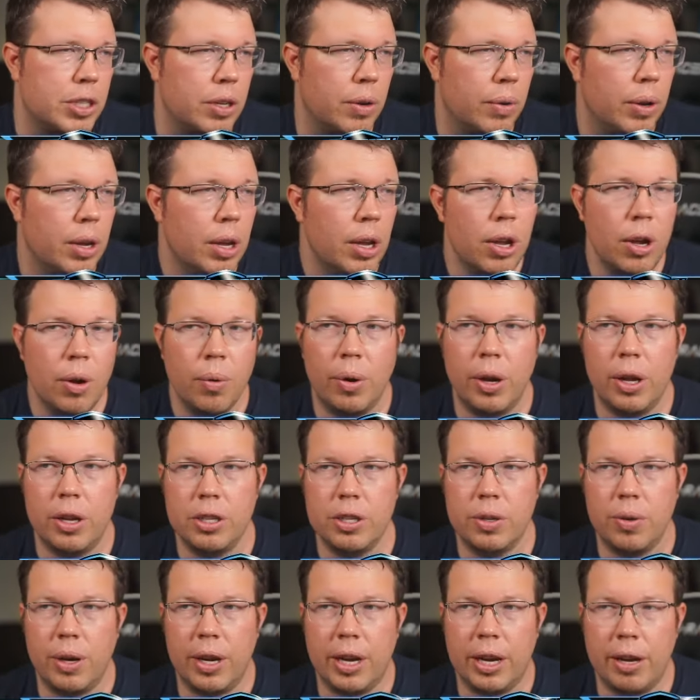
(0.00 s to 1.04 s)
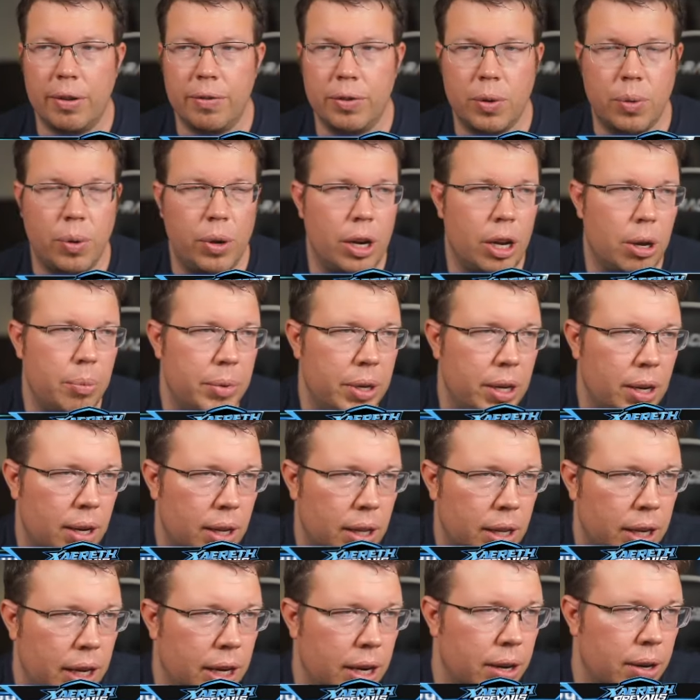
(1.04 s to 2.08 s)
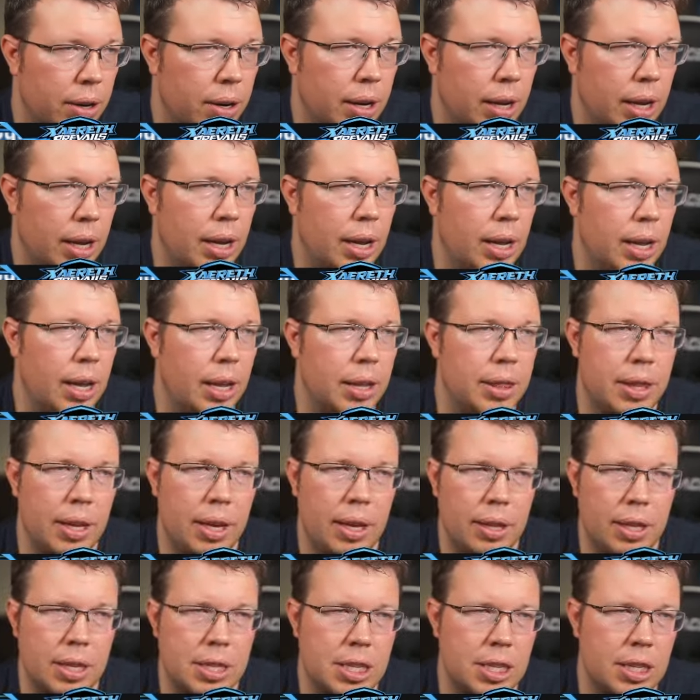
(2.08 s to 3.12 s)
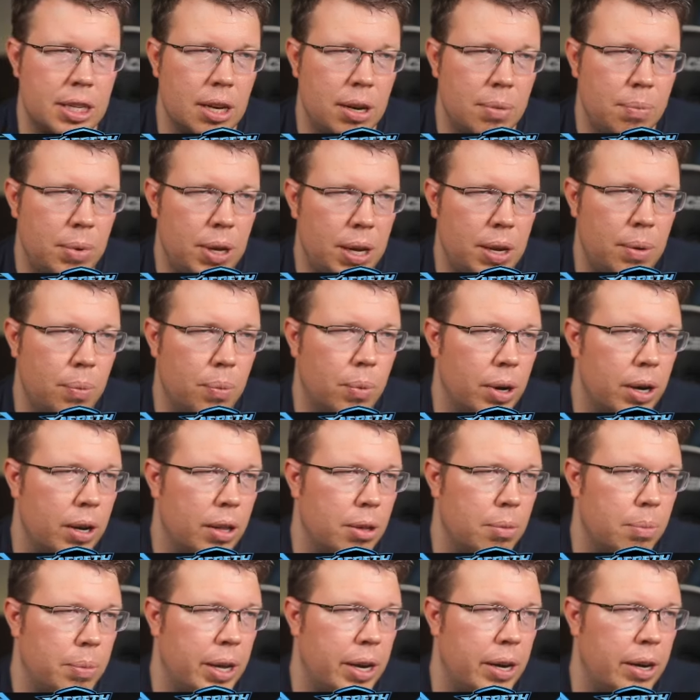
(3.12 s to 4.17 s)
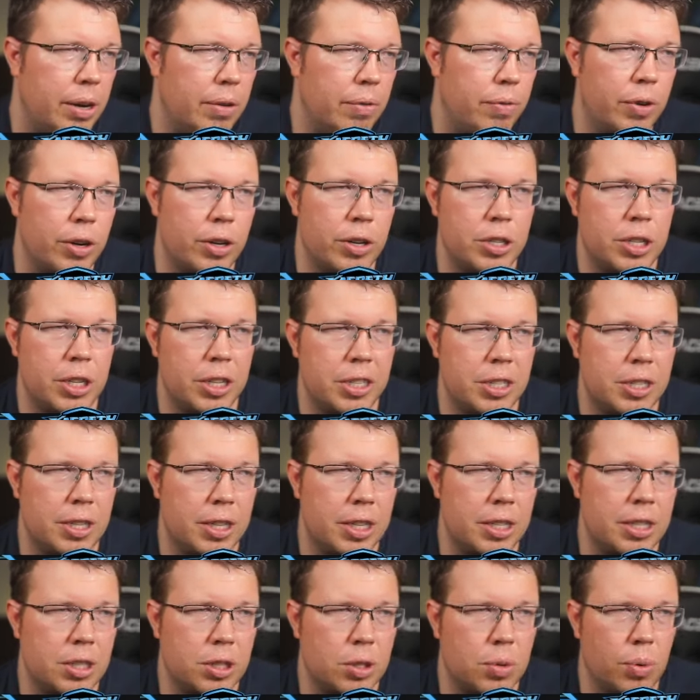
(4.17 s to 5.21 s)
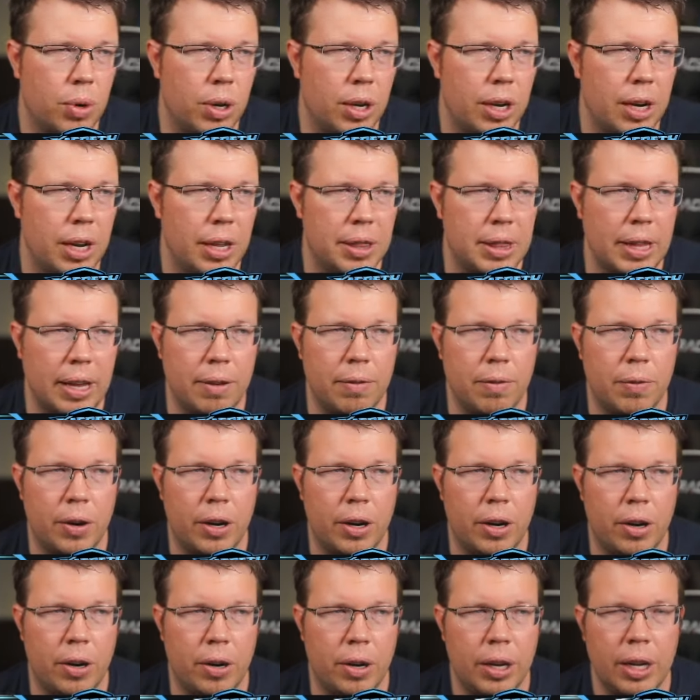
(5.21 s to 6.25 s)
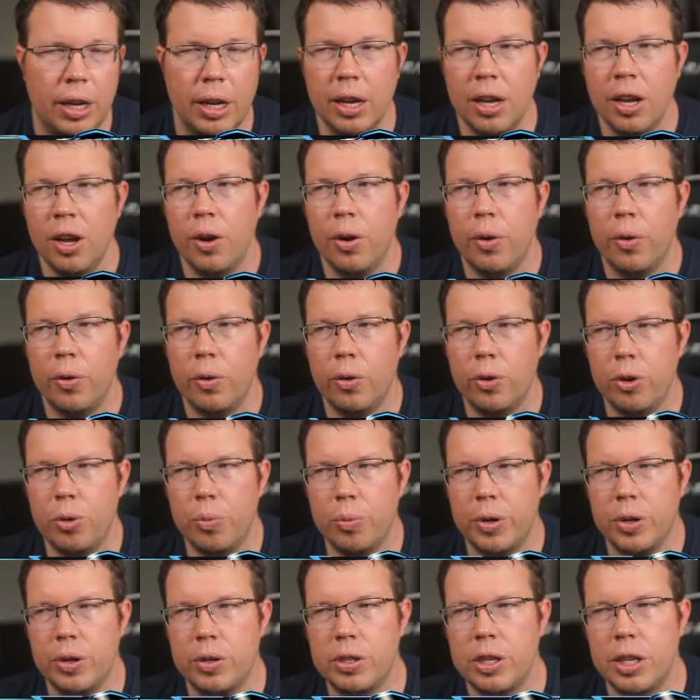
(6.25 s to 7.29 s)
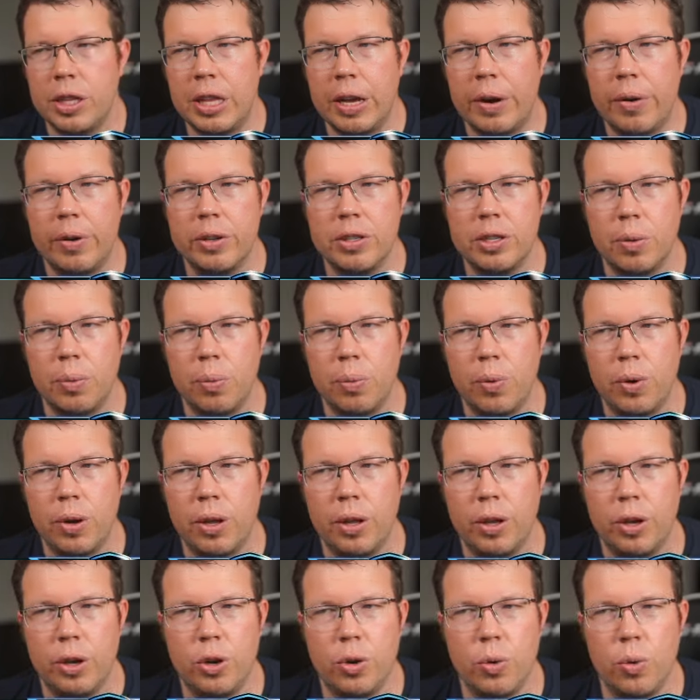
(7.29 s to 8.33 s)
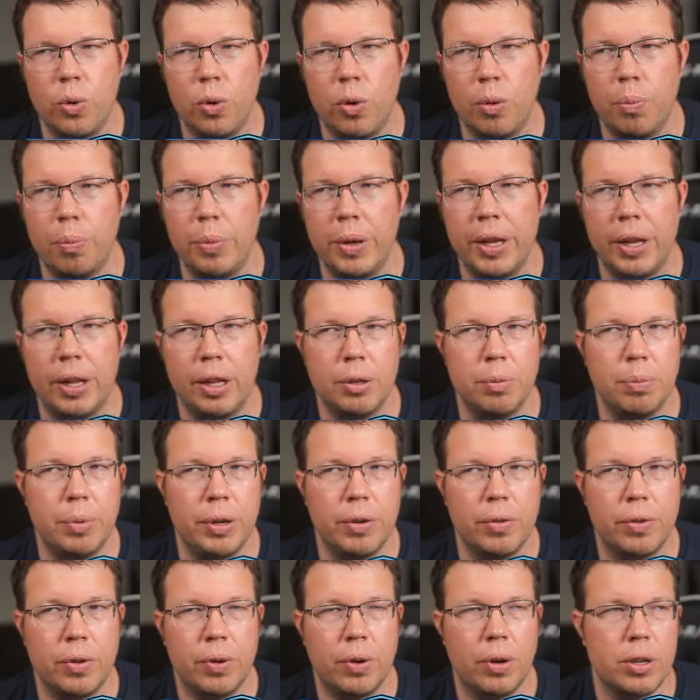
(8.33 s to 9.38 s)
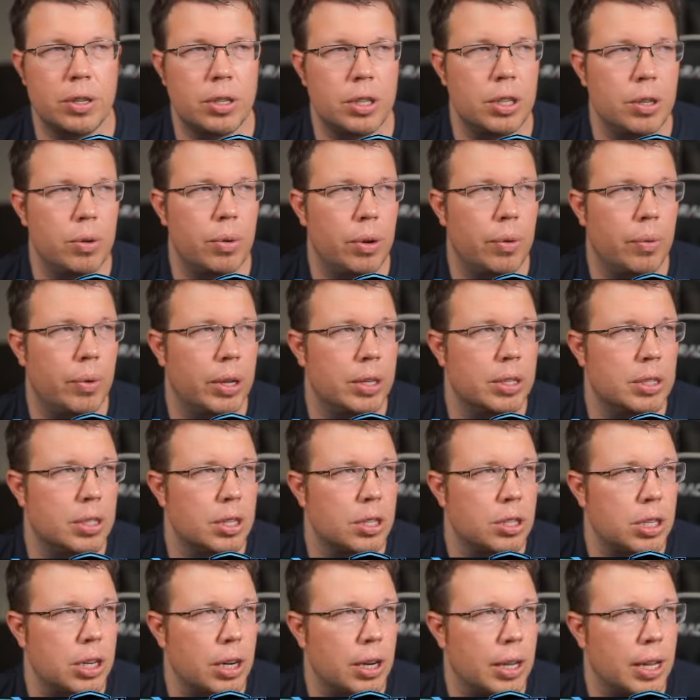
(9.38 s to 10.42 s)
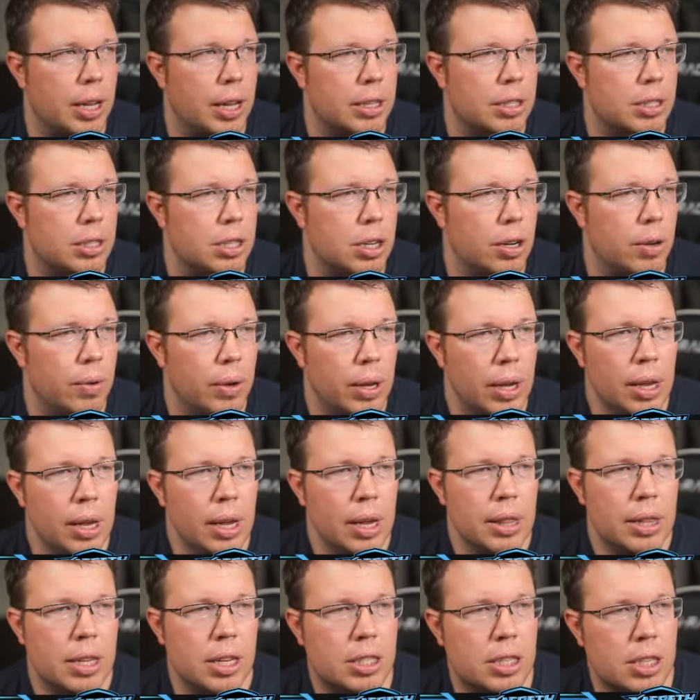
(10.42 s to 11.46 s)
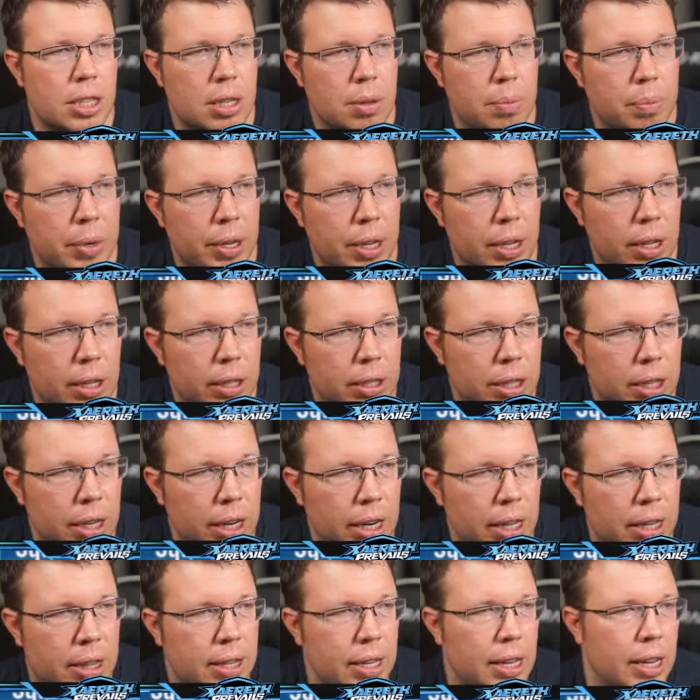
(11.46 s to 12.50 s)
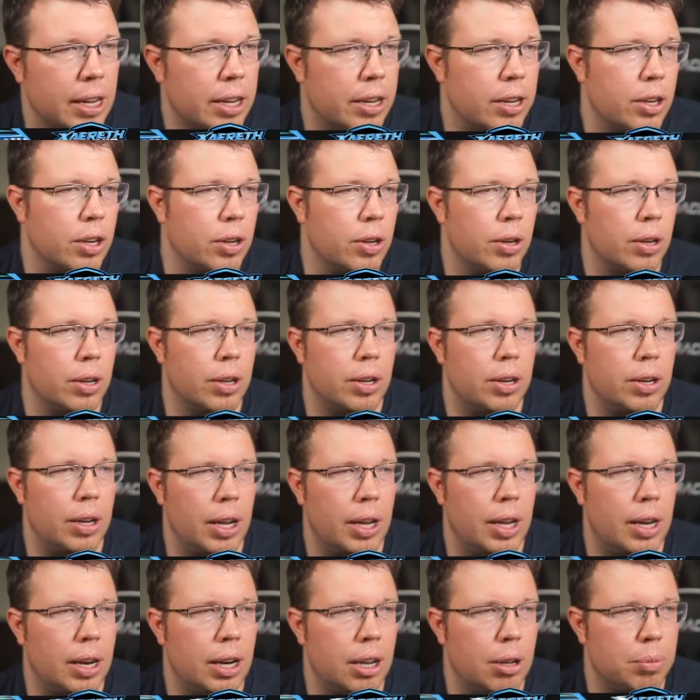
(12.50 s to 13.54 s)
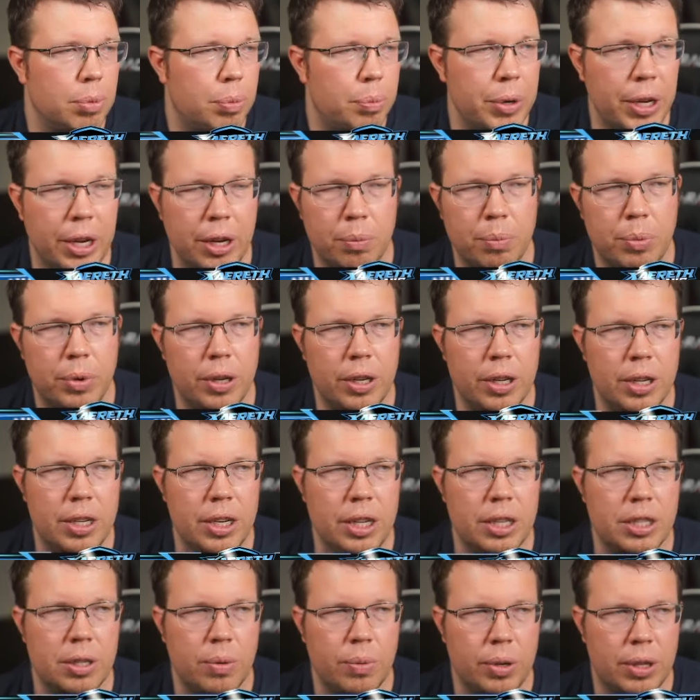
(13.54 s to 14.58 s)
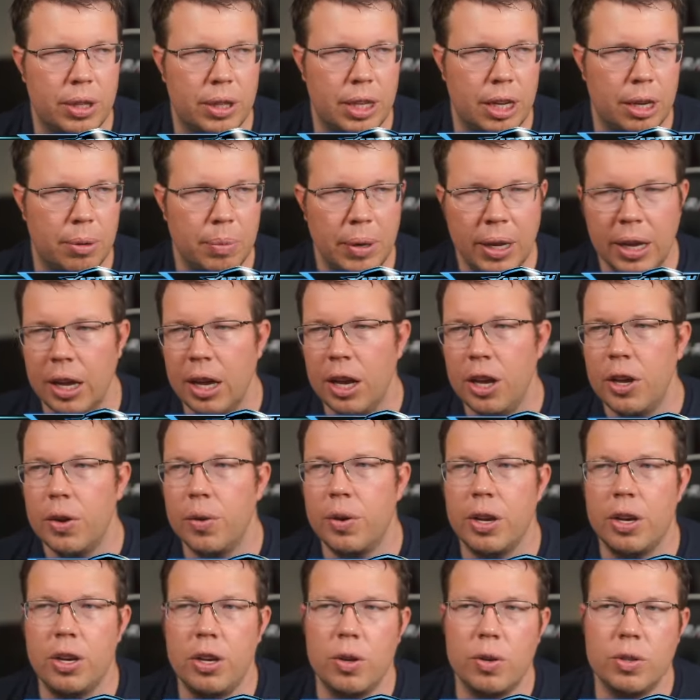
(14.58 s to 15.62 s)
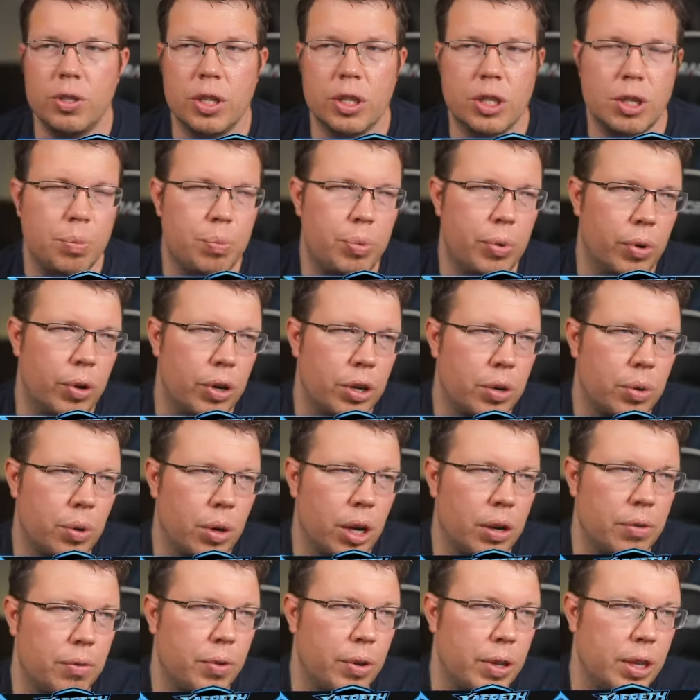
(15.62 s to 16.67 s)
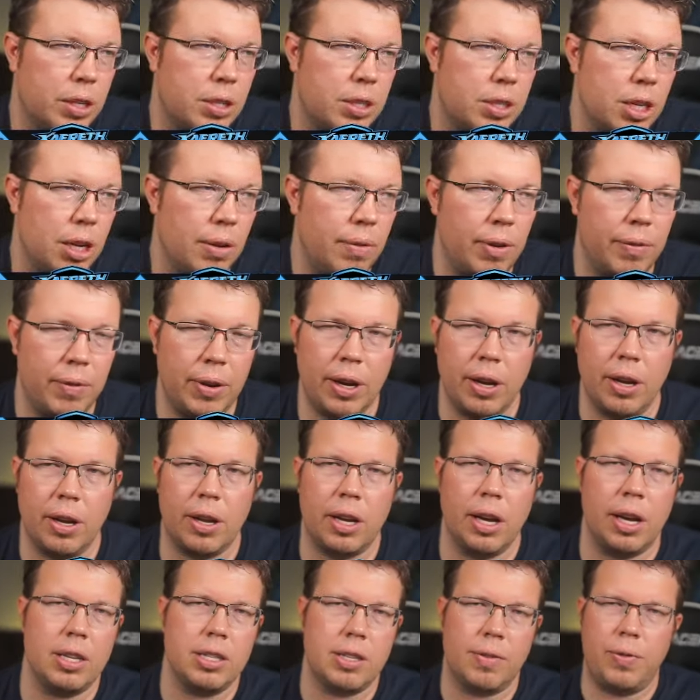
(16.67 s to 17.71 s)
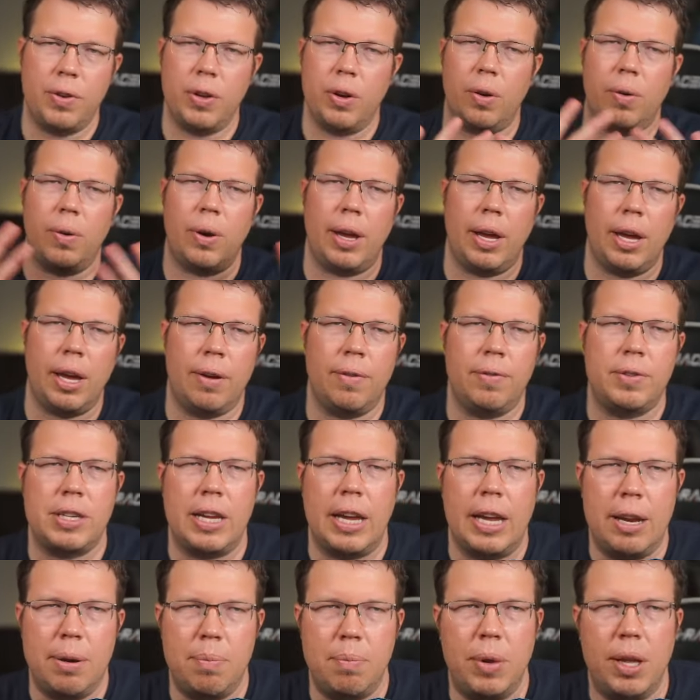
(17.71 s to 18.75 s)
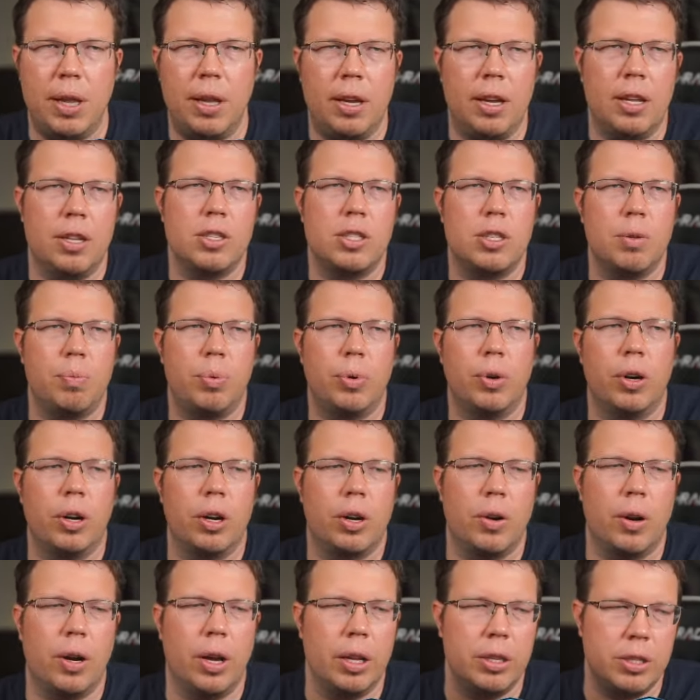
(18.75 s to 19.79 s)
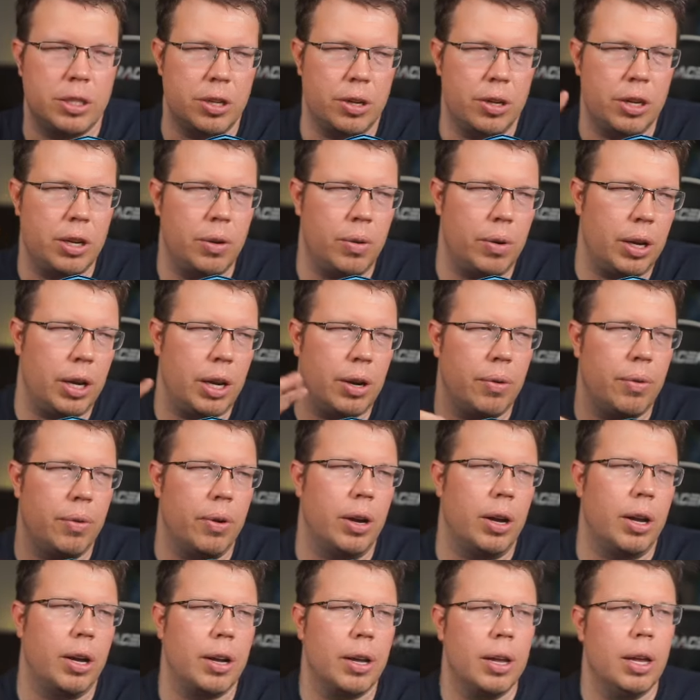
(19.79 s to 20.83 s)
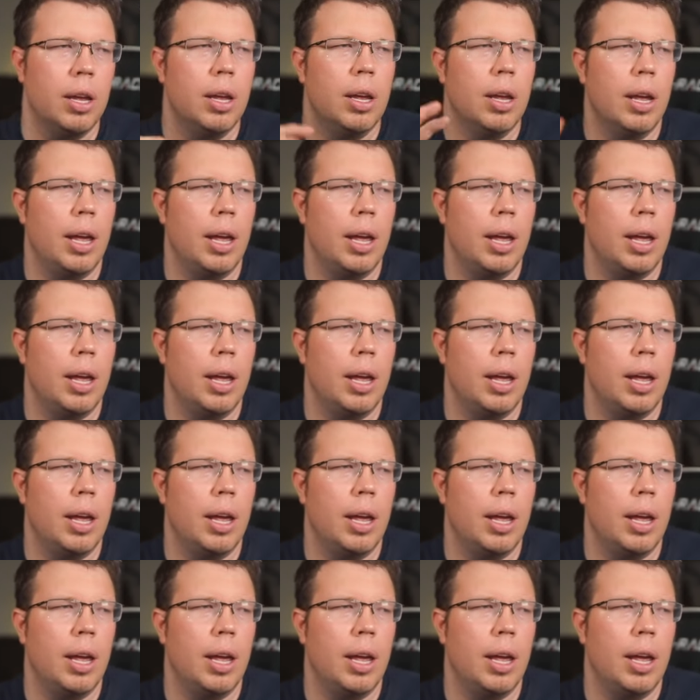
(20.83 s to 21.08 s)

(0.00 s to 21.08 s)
So we also have Queen Amidala here. I think this is going to be one of the better versions of this squad. I've heard rumors that there is a really cool build, but of course no one wants to share that. So this is the build that I think could end up being pretty decent with them. You can use a support Kron for this team. I mean, guys, if you don't have 10 million support Krons, you're doing it wrong.